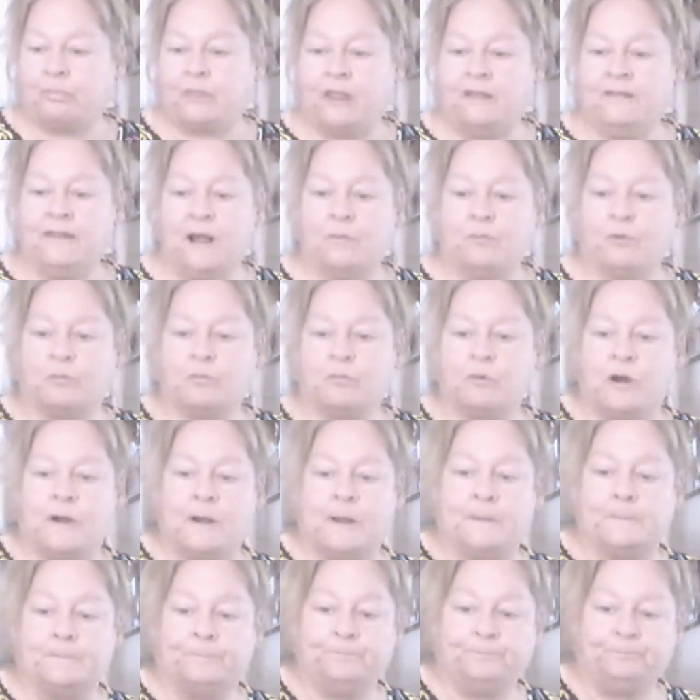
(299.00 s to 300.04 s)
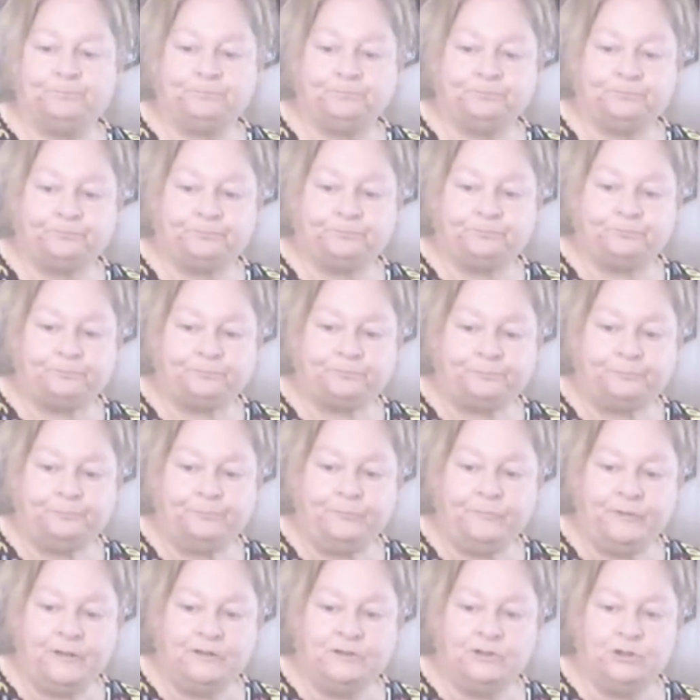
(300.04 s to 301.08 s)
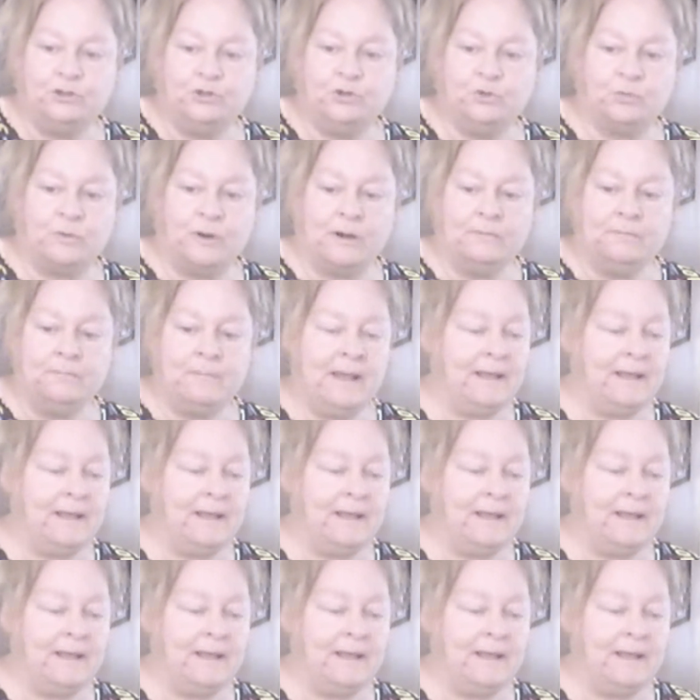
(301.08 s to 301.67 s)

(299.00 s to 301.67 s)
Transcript: And now we're running. Did you run,